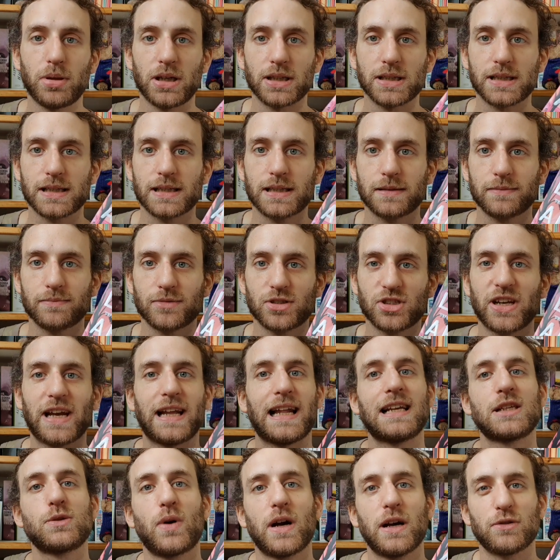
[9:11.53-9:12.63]
so yeah,
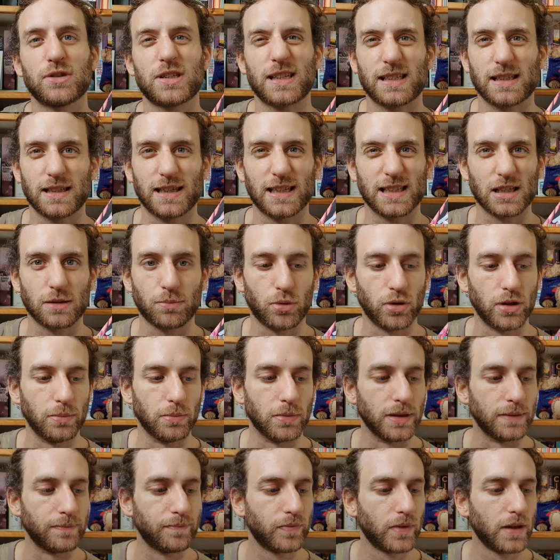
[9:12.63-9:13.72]
that's why it was a
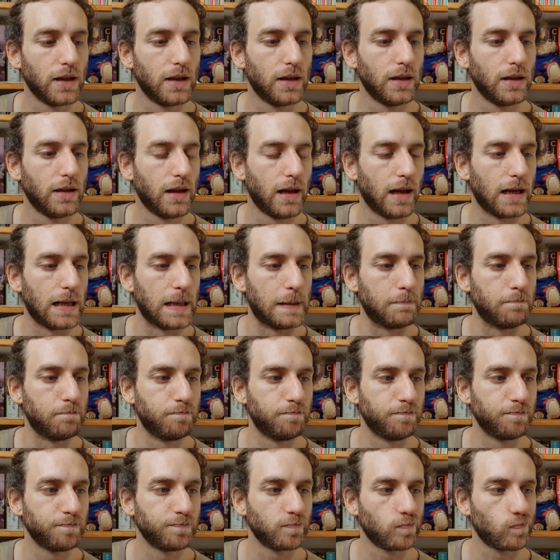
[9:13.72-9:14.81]
disappointment.
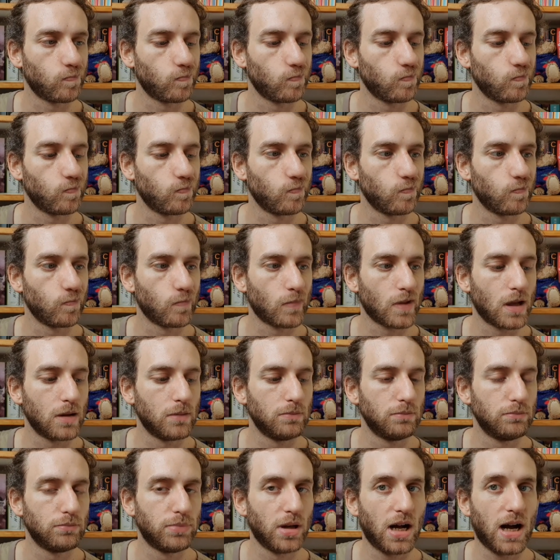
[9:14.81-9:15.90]

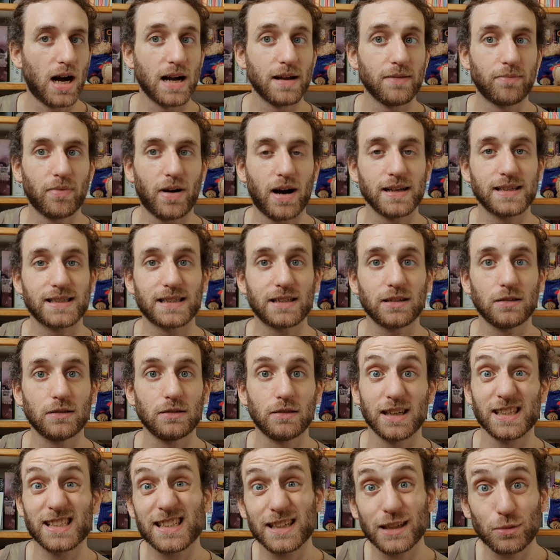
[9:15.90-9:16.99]
But I still
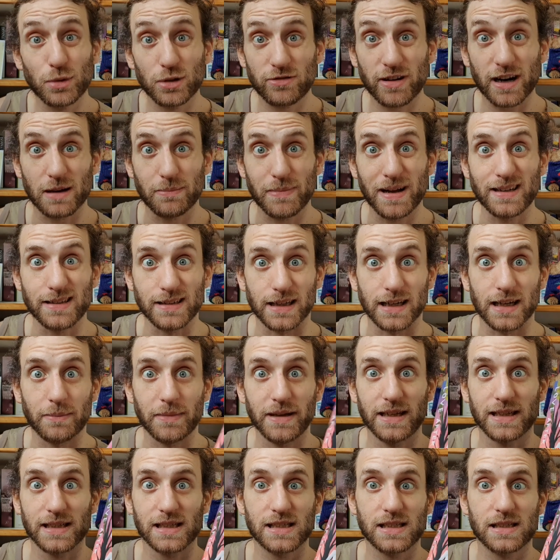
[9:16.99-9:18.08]
would recommend it. I
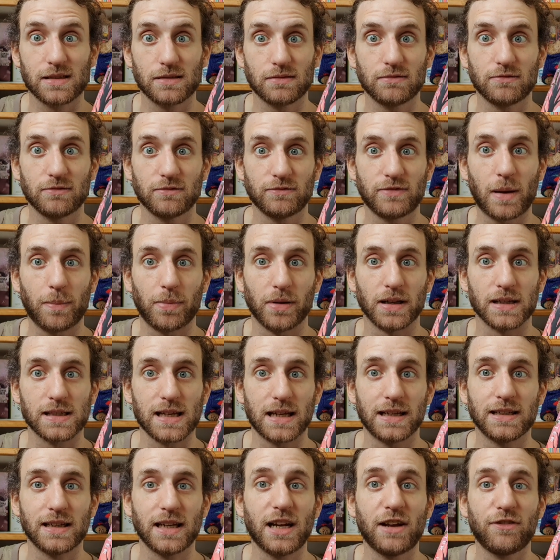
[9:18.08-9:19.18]
mean, it's fabulous
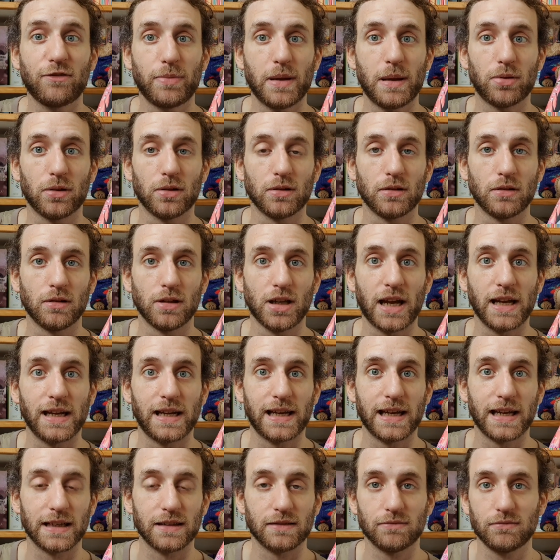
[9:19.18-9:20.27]
and enough people like
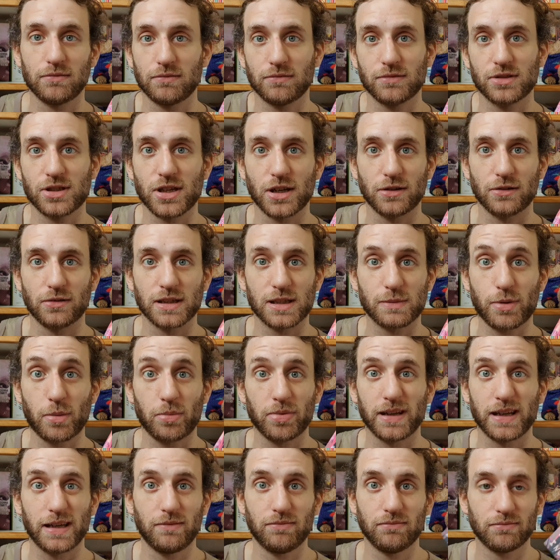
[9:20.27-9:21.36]
it. So it's
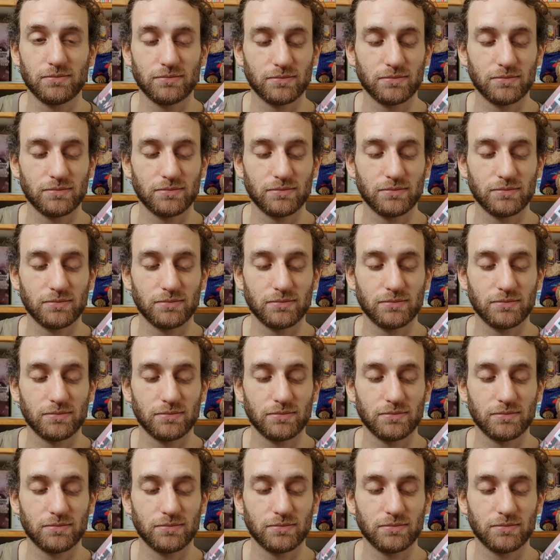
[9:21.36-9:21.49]
probably,